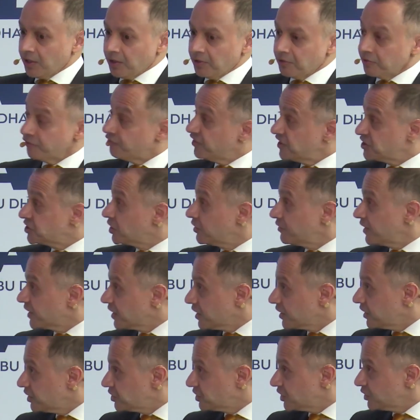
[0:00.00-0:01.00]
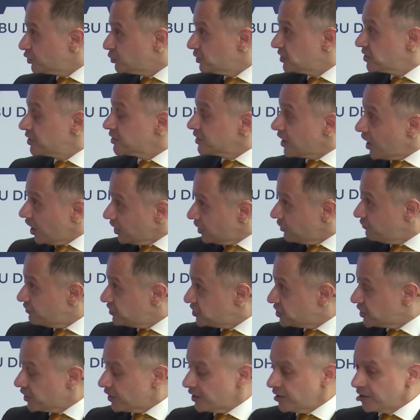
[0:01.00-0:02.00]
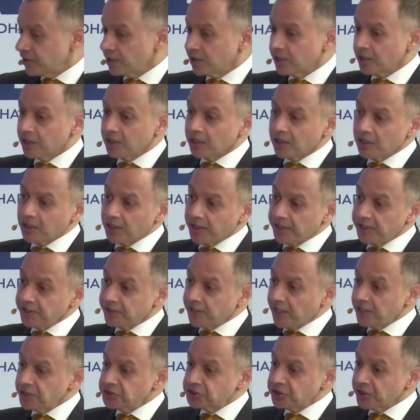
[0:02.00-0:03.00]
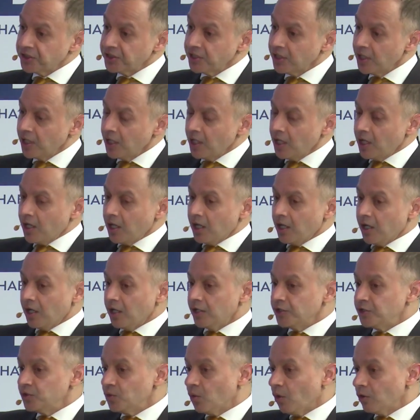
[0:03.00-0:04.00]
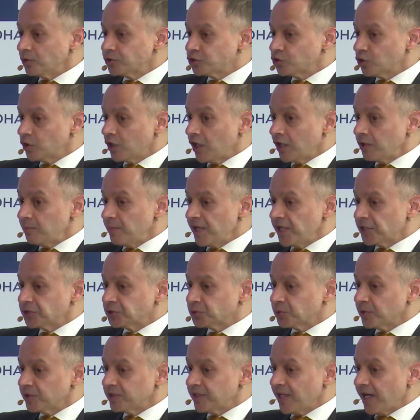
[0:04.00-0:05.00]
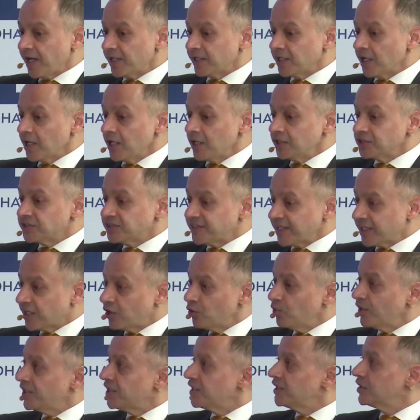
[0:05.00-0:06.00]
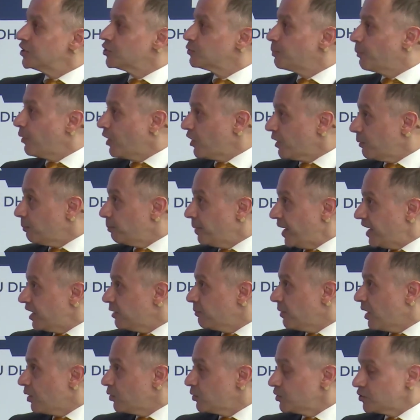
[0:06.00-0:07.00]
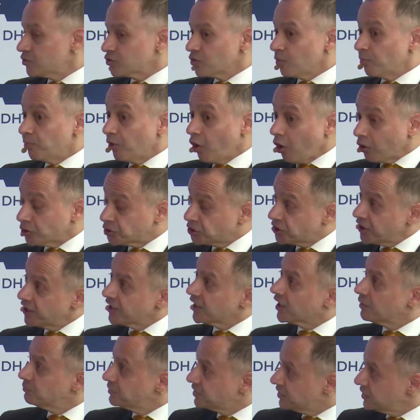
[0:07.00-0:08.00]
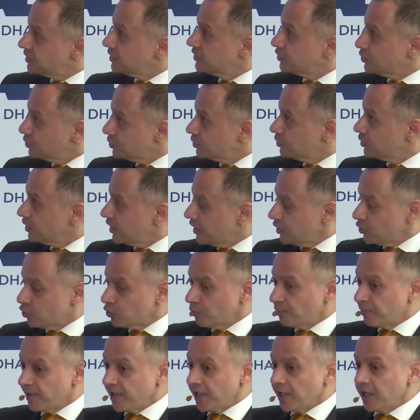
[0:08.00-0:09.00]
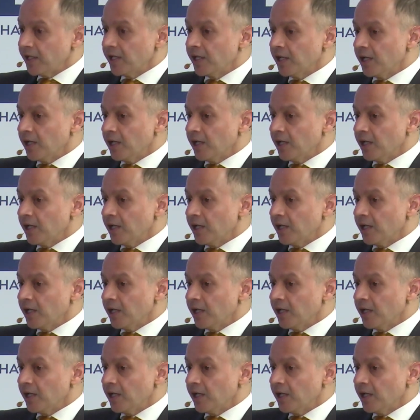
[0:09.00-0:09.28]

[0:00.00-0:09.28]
facial recognitions, which is artificially intelligent. You also then make sure that security is paramount. So blockchain comes into play.